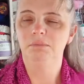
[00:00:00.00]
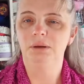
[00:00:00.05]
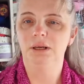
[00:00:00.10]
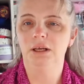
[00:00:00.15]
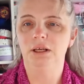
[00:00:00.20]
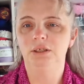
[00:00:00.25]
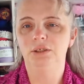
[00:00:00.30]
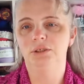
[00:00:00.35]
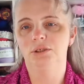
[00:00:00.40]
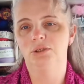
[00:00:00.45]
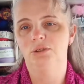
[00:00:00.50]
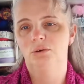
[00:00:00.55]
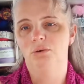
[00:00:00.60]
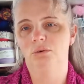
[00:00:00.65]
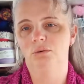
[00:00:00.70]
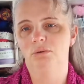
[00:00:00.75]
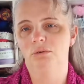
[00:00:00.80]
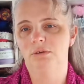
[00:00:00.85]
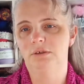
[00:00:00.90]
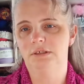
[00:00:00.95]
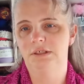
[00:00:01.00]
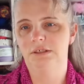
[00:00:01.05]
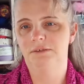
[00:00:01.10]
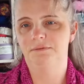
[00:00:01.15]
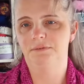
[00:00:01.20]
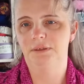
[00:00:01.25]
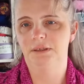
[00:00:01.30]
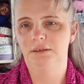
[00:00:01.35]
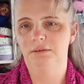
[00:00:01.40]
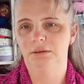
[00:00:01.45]
but I used all the
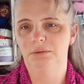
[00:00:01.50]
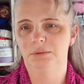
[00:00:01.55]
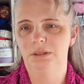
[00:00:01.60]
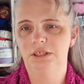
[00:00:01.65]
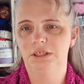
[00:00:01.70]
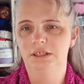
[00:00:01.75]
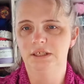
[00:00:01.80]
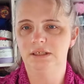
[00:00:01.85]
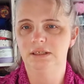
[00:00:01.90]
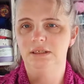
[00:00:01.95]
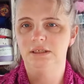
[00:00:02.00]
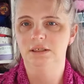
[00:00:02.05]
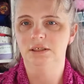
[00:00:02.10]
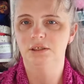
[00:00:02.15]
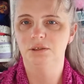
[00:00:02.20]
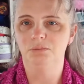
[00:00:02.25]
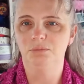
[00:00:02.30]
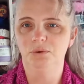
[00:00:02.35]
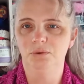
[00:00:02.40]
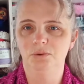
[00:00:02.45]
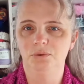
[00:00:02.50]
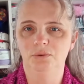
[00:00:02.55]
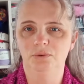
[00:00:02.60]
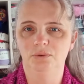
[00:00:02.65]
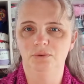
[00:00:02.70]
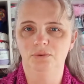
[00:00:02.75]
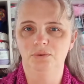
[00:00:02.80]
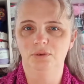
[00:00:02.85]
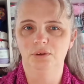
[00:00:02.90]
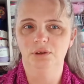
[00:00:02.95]
Zephyra, which is the smooth